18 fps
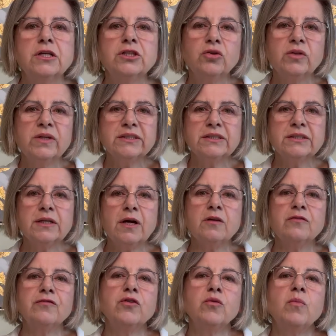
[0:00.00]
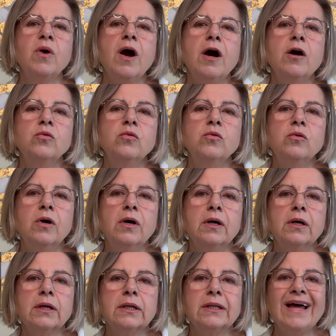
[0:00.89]
So let's start from how
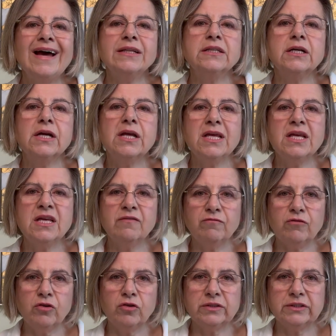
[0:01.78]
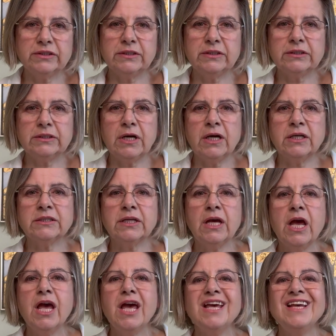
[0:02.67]
clutter influences us.
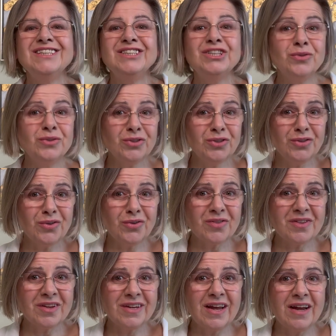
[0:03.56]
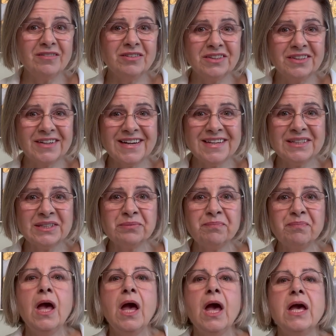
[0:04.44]
It's good to know the devil, right?
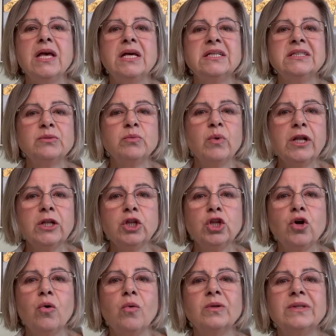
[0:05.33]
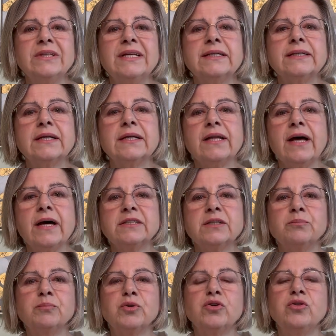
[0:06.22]
It's well known that
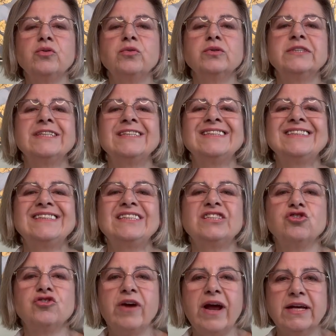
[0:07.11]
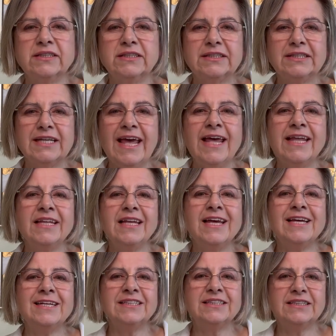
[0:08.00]
clutter produces stress and
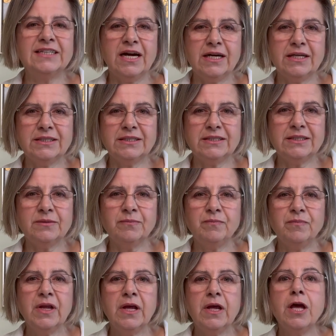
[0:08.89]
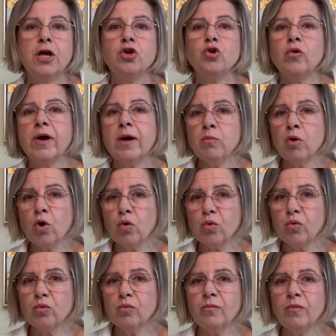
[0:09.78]
anxiety. You come
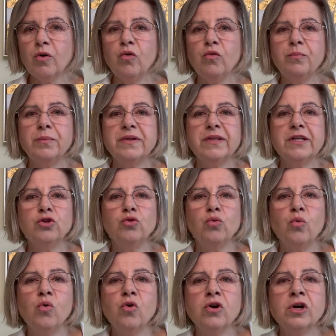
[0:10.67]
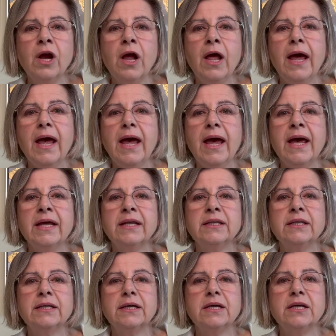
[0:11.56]
home, open the door,
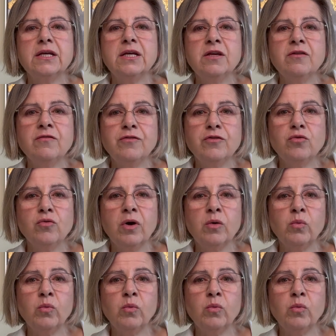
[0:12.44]
and if you are